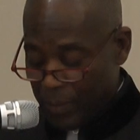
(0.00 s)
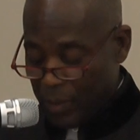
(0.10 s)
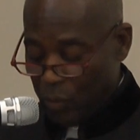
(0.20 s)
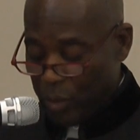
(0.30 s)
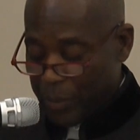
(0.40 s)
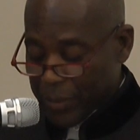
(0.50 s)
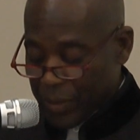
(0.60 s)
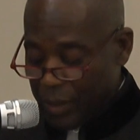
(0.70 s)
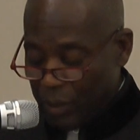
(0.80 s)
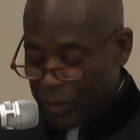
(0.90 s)
We must
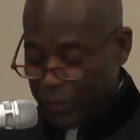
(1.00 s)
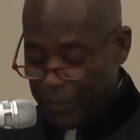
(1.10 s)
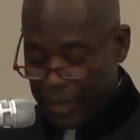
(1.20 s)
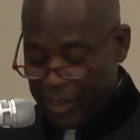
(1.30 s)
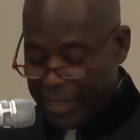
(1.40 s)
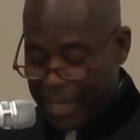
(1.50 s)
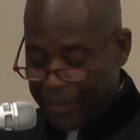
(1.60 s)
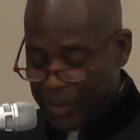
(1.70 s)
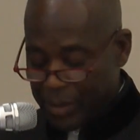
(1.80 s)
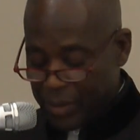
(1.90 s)
cultivate the
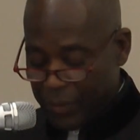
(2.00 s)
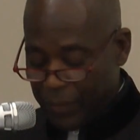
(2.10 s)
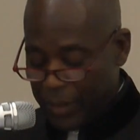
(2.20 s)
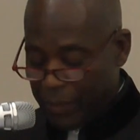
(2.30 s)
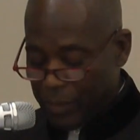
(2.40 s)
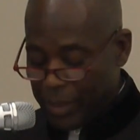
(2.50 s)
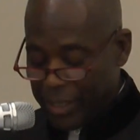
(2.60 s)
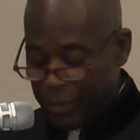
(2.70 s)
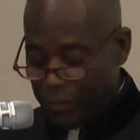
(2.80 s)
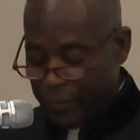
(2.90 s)
absence of every
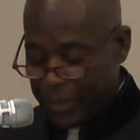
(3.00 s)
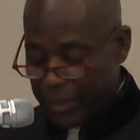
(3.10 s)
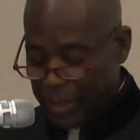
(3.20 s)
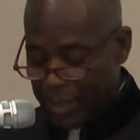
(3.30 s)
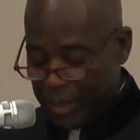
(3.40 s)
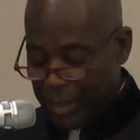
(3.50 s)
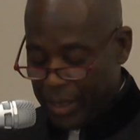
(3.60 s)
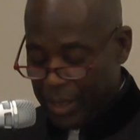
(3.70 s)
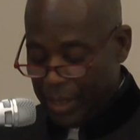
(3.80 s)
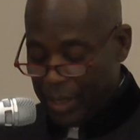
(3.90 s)
ill feeling,
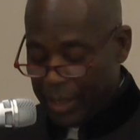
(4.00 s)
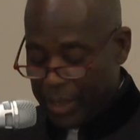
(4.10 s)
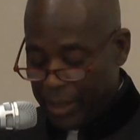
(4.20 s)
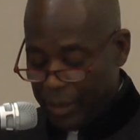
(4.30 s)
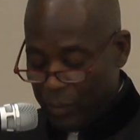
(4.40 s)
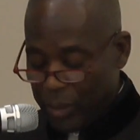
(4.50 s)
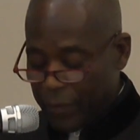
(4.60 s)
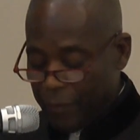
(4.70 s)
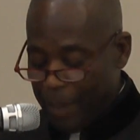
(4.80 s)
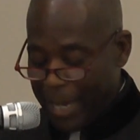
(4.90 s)
getting rid
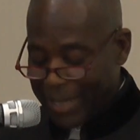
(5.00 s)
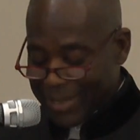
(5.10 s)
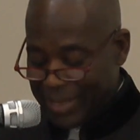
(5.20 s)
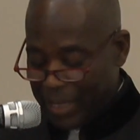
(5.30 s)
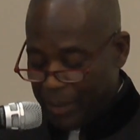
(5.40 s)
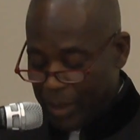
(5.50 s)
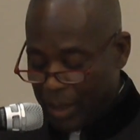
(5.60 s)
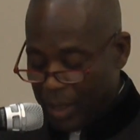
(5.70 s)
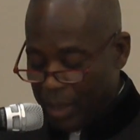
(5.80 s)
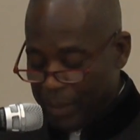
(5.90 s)
of backstabbing
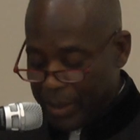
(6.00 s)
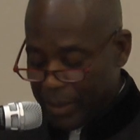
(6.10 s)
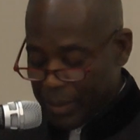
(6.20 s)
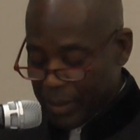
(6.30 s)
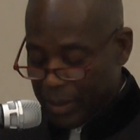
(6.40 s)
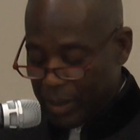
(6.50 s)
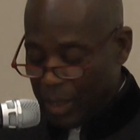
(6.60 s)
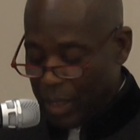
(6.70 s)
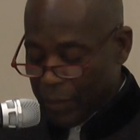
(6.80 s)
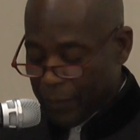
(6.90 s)
comments,
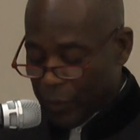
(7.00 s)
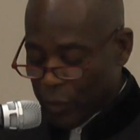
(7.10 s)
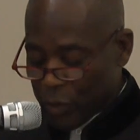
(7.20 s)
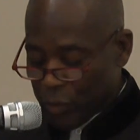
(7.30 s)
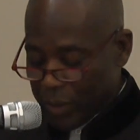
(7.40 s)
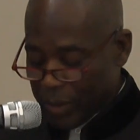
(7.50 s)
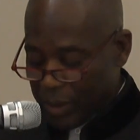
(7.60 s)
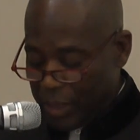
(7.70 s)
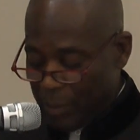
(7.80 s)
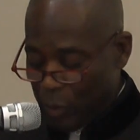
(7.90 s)
non-virtuous
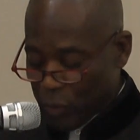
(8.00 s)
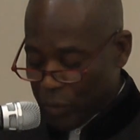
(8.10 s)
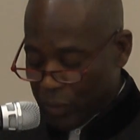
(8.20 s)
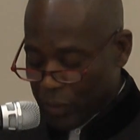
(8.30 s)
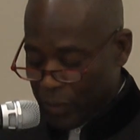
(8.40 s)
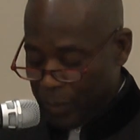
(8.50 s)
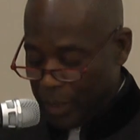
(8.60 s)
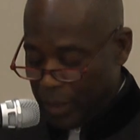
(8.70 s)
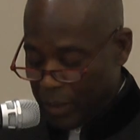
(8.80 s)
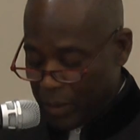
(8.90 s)
emotional
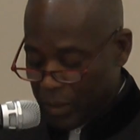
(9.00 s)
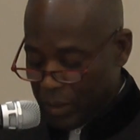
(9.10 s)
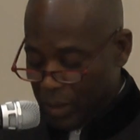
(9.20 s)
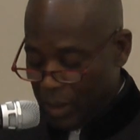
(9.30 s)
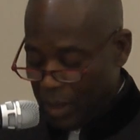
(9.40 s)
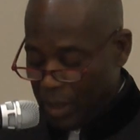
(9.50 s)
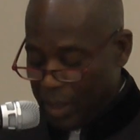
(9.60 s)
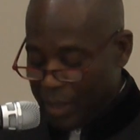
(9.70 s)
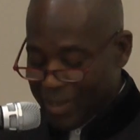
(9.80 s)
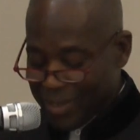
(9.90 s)
speech,
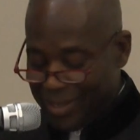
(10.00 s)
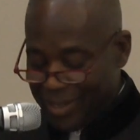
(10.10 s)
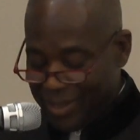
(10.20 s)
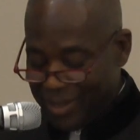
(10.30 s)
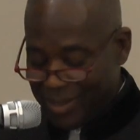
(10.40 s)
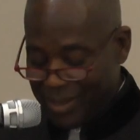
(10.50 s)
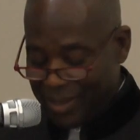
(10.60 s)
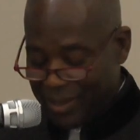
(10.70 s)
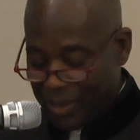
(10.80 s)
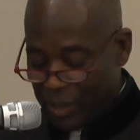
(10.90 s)
instead
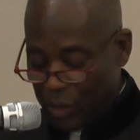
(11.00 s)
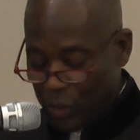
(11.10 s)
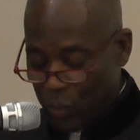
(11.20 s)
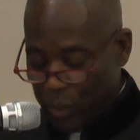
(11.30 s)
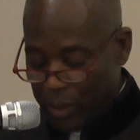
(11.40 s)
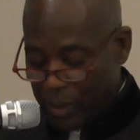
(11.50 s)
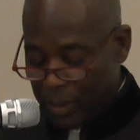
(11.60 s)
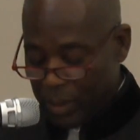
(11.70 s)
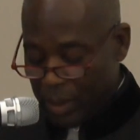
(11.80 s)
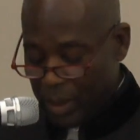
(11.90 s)
sending goodwill
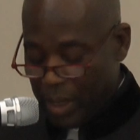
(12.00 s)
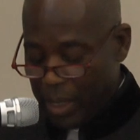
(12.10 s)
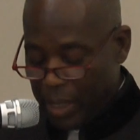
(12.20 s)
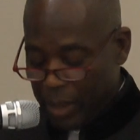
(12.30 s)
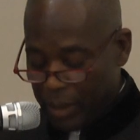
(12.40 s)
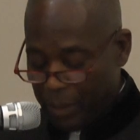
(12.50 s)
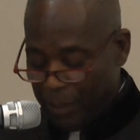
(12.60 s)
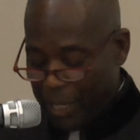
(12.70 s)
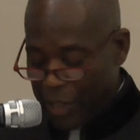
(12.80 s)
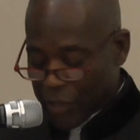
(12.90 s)
and
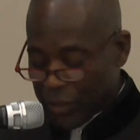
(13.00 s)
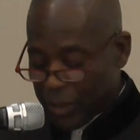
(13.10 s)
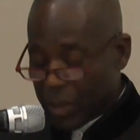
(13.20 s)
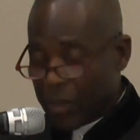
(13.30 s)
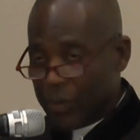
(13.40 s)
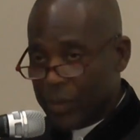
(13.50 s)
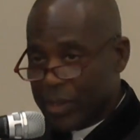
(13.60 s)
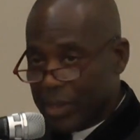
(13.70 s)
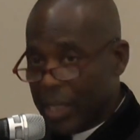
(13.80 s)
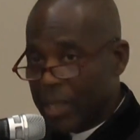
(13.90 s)
compassionate
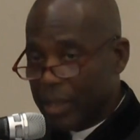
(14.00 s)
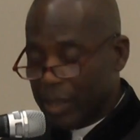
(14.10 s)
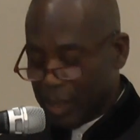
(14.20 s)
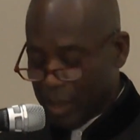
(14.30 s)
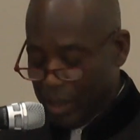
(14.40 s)
understanding